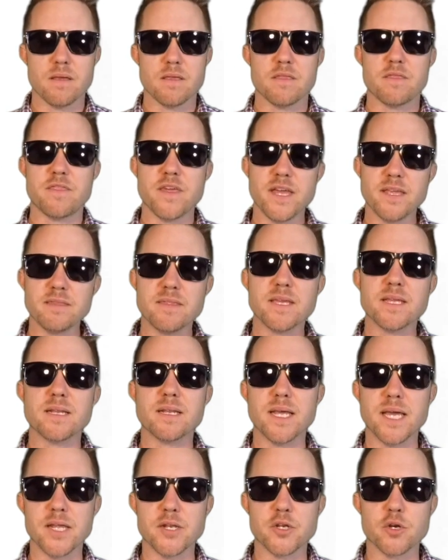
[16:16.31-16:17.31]
Then the
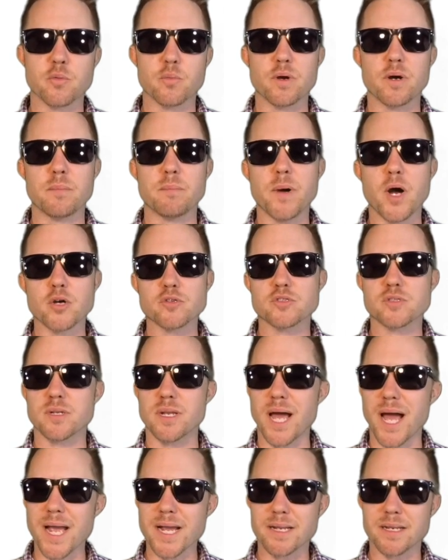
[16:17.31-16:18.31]
lender will most
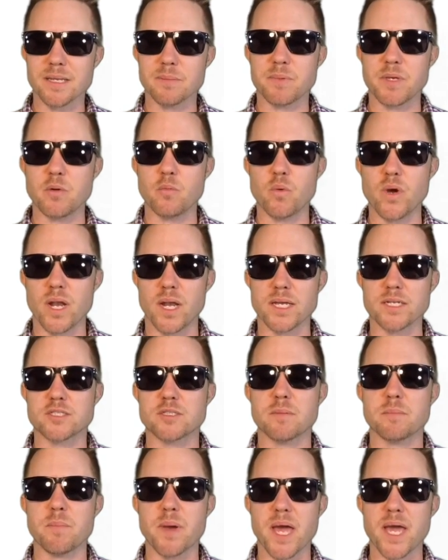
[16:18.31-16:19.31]
likely be willing
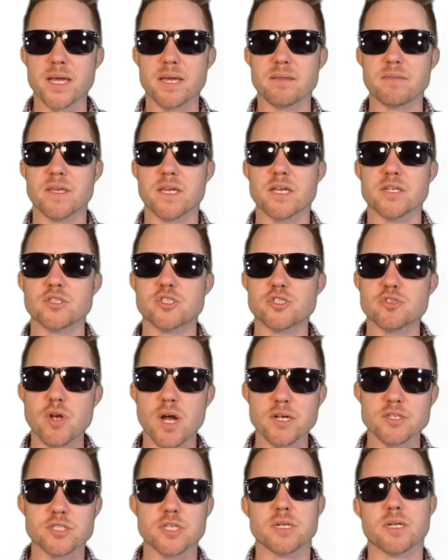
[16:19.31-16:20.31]
to make the
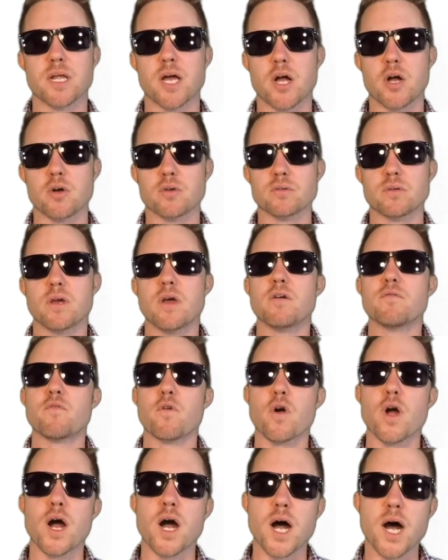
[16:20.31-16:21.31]
construction loan
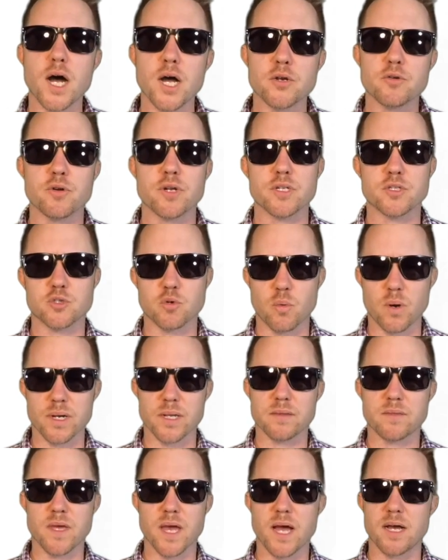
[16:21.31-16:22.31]
for
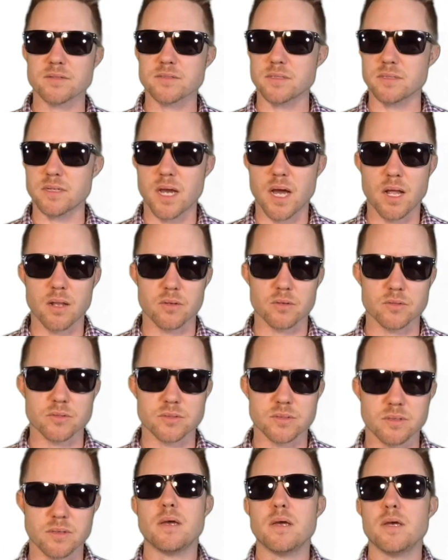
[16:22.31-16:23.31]
$120,000.